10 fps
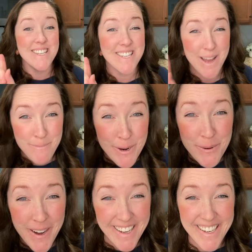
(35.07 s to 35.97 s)
Number
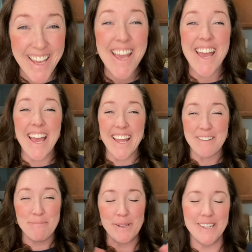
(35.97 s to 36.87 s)
one,
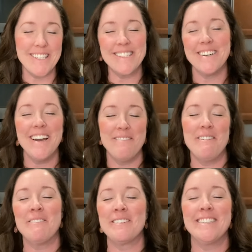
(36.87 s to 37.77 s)
please don't hate
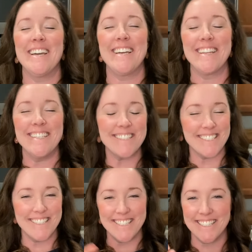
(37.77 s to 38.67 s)
me for saying this
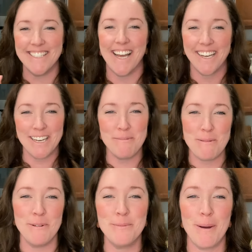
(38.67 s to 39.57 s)
because this is not gonna be
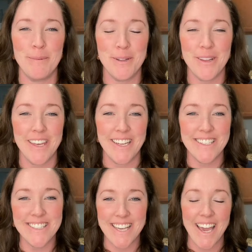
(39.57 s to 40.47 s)
the most popular thing
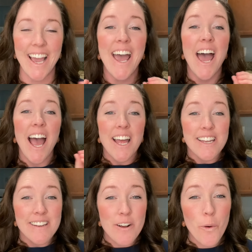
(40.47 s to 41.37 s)
to say
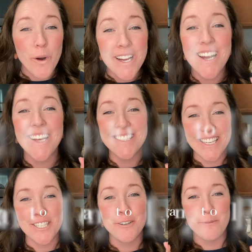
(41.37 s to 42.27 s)

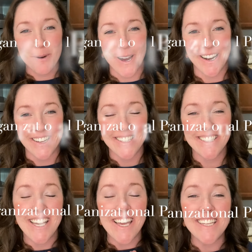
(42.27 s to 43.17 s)
organizational
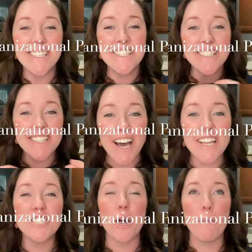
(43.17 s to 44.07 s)
products. It is
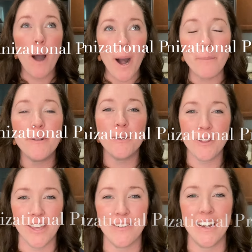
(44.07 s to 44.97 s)
such a popular
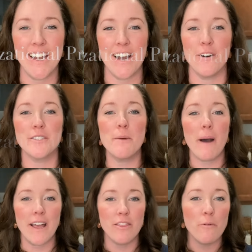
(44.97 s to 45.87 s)
thing right now to
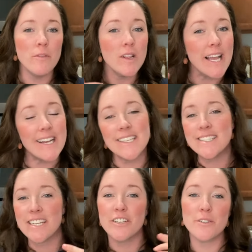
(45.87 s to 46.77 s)
buy the
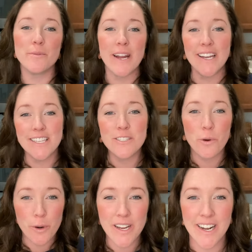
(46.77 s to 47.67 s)
latest and greatest
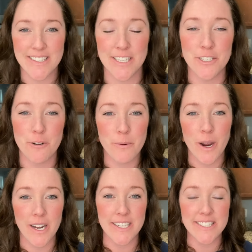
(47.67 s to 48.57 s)
organizational
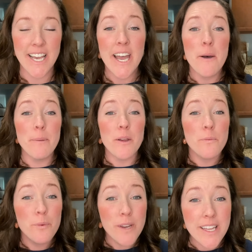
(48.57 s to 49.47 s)
products. But
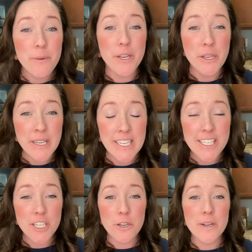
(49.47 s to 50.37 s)
really what you need to
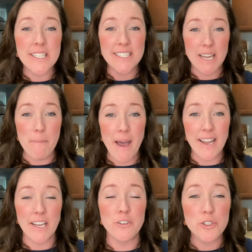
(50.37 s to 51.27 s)
do is step
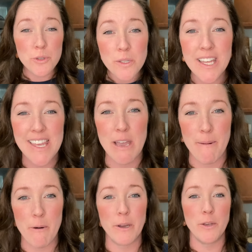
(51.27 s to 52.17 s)
back and truly think
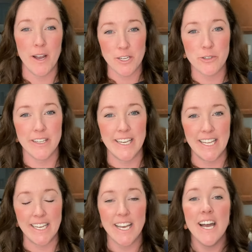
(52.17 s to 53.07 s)
about what you actually
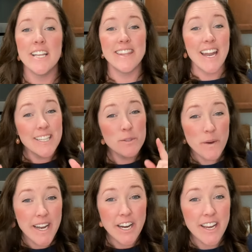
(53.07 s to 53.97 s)
need. That is
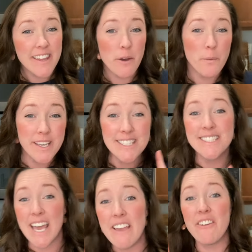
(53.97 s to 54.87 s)
one area that we
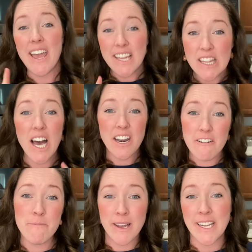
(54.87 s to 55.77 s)
save a lot
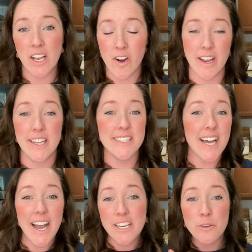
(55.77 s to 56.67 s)
of money on is
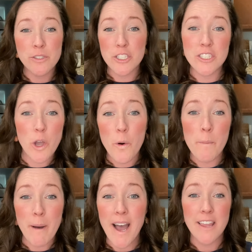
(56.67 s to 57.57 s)
I don't just go and
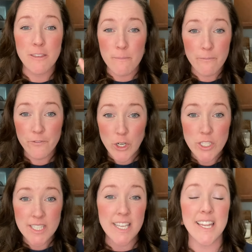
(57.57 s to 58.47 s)
buy the
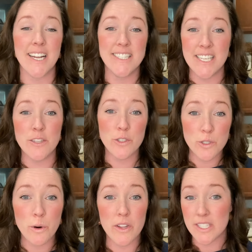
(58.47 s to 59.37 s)
first thing that I see in the
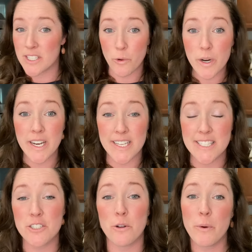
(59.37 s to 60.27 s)
store that's an
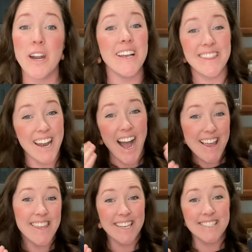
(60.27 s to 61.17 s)
organizational product that I
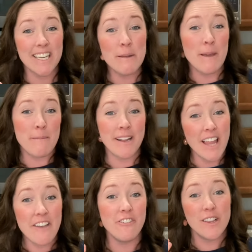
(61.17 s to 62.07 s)
think is going to make my
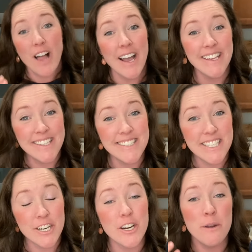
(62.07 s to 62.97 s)
life a lot
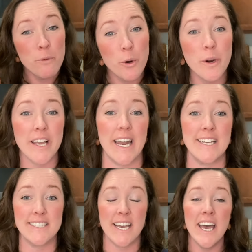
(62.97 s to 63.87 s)
easier and more organized.